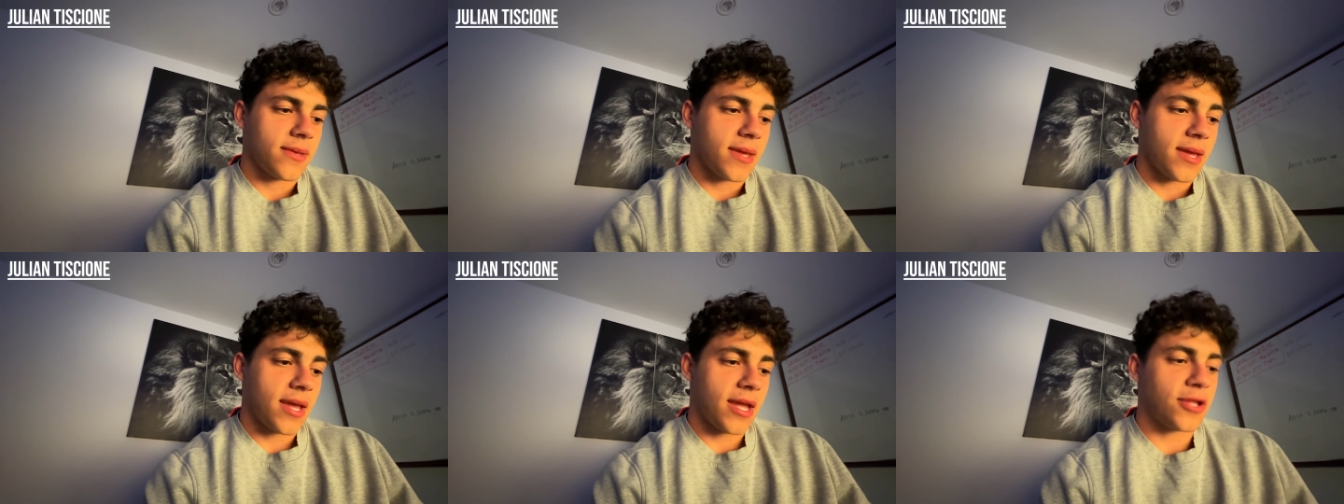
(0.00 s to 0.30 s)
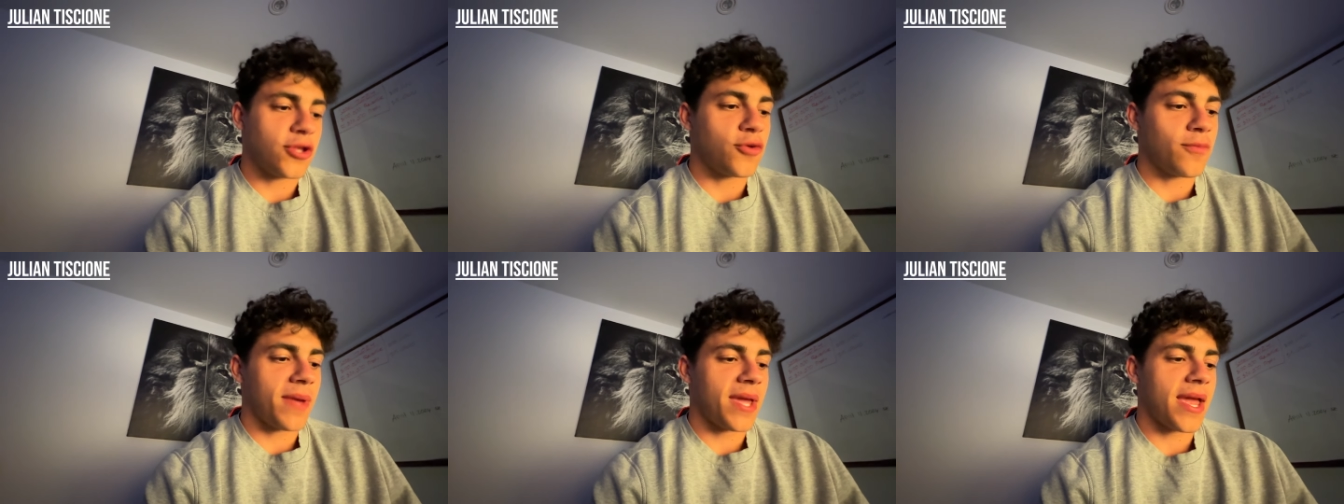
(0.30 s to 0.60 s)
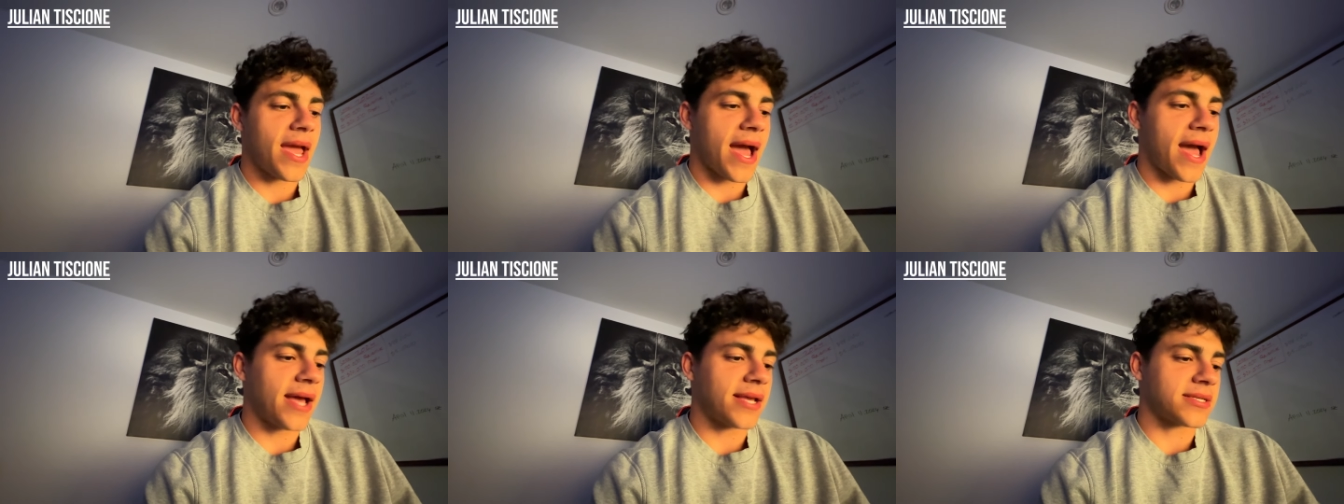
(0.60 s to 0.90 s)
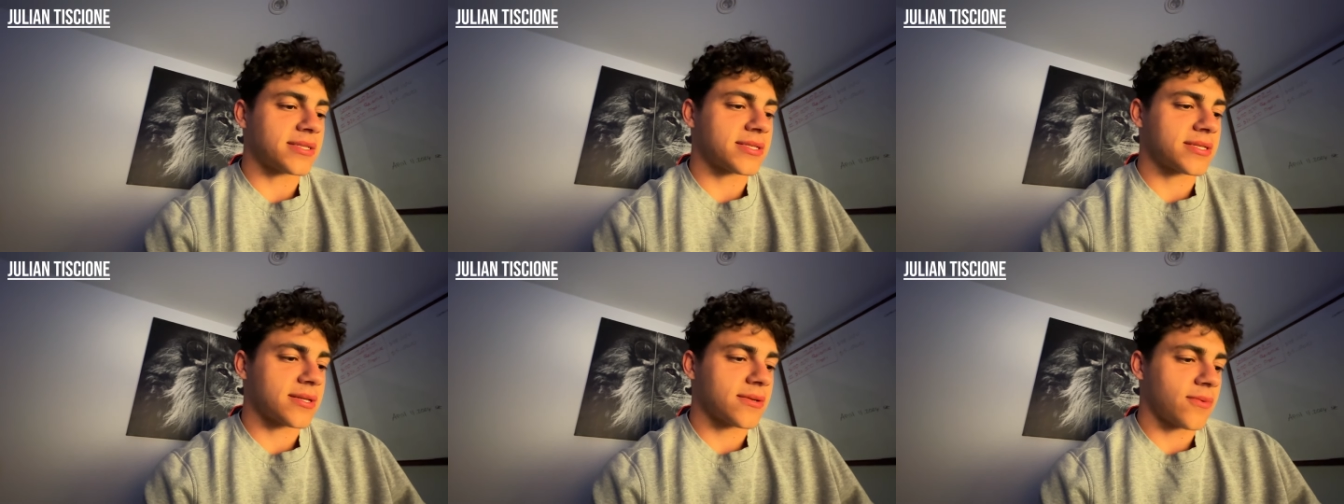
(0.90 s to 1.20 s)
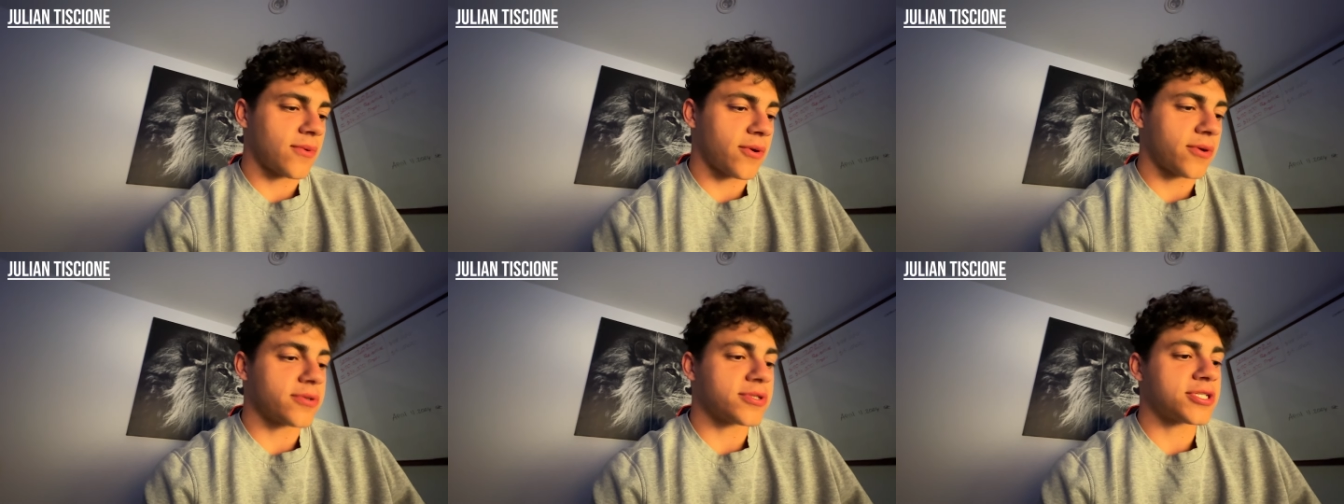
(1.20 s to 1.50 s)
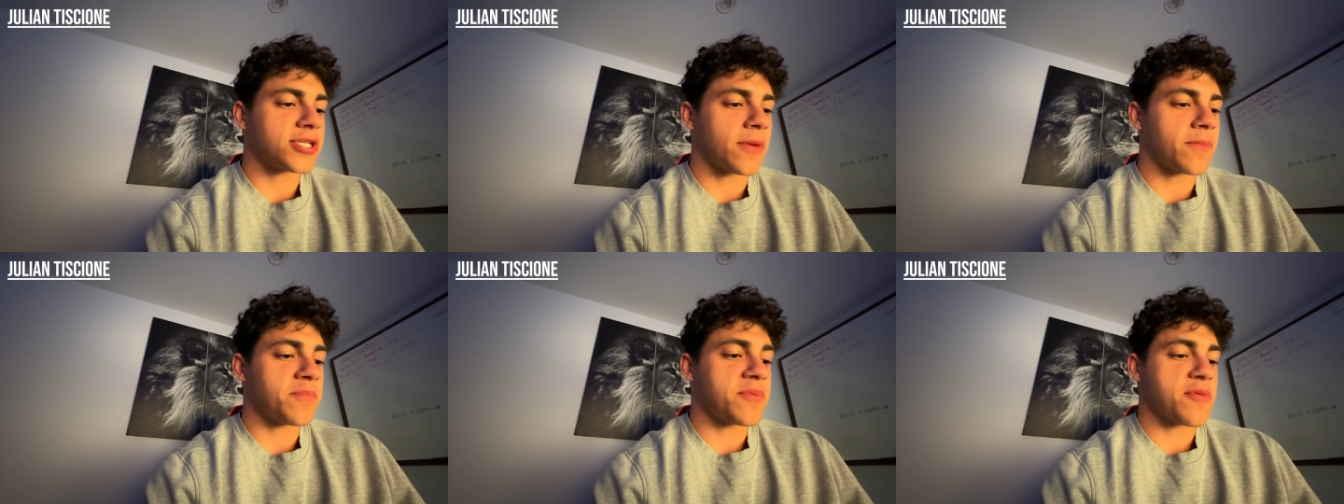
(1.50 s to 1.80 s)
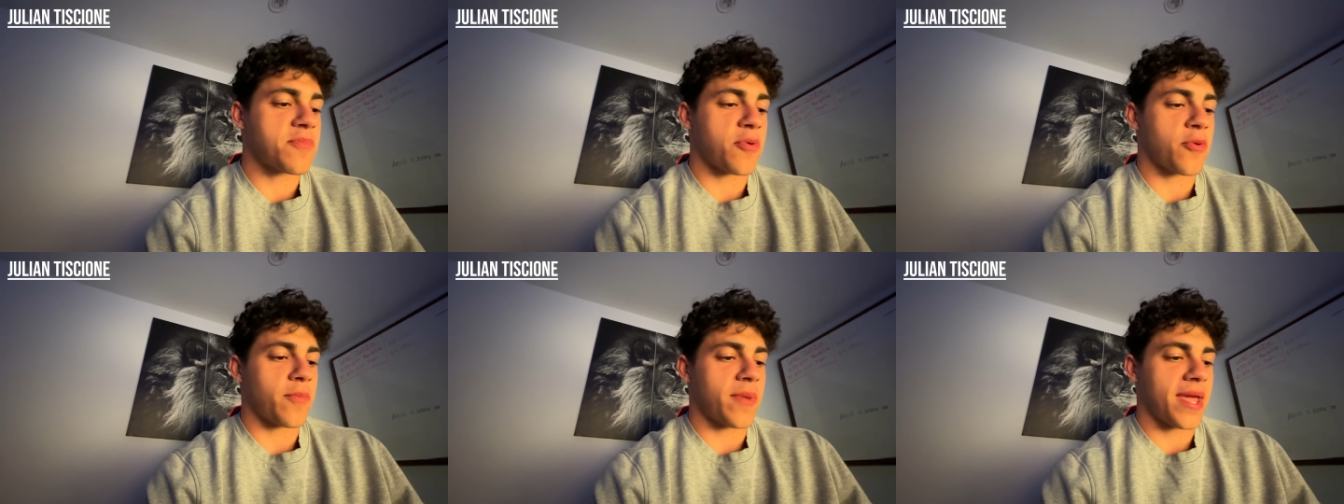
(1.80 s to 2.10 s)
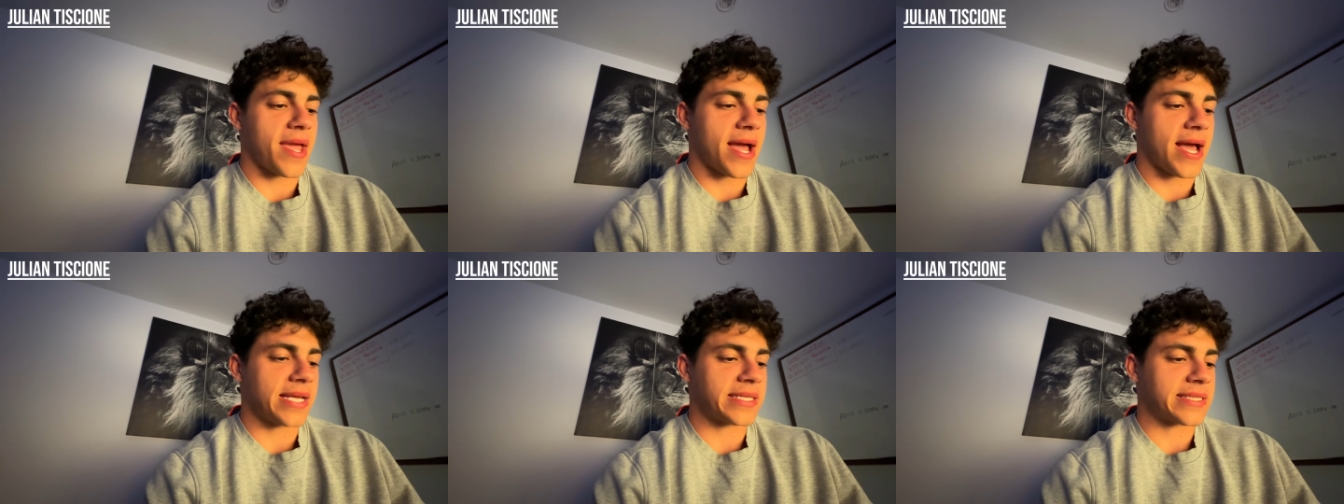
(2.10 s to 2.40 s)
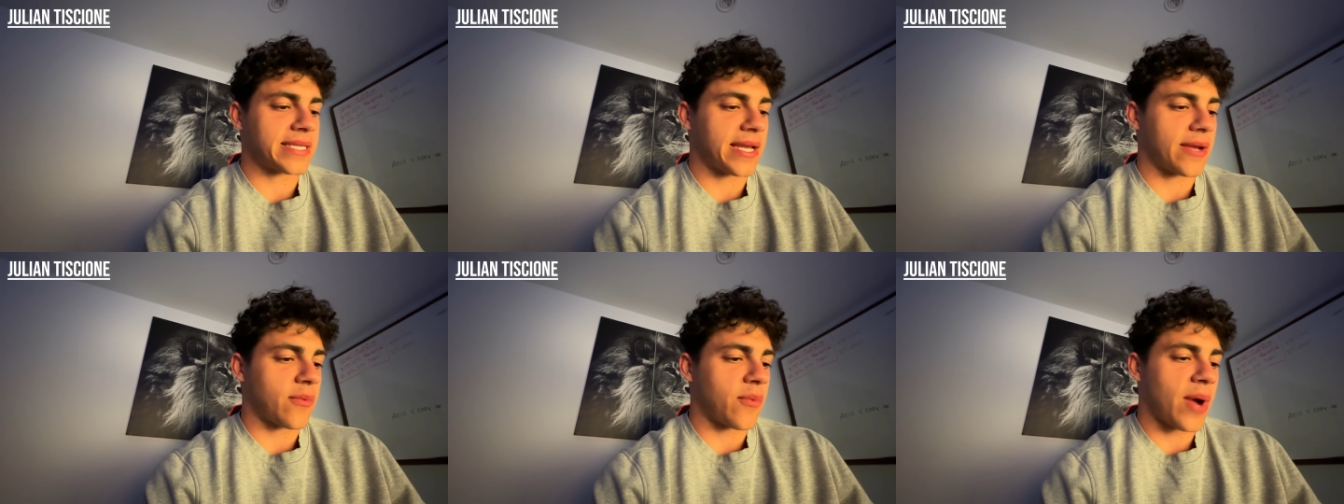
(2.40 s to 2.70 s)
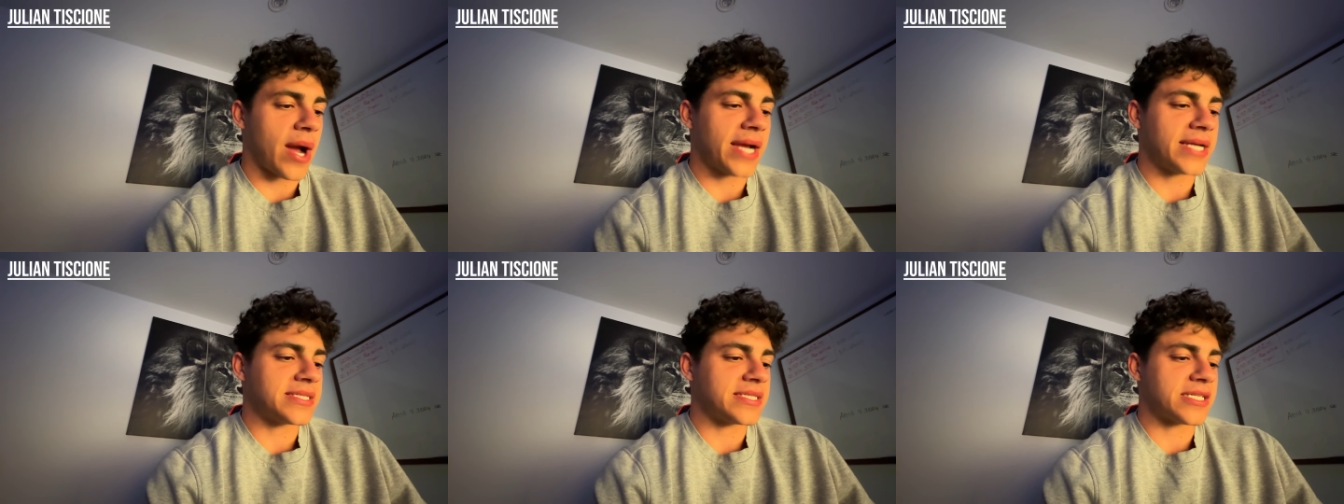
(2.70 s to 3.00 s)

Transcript: And you may ask, or some people may ask, like, why is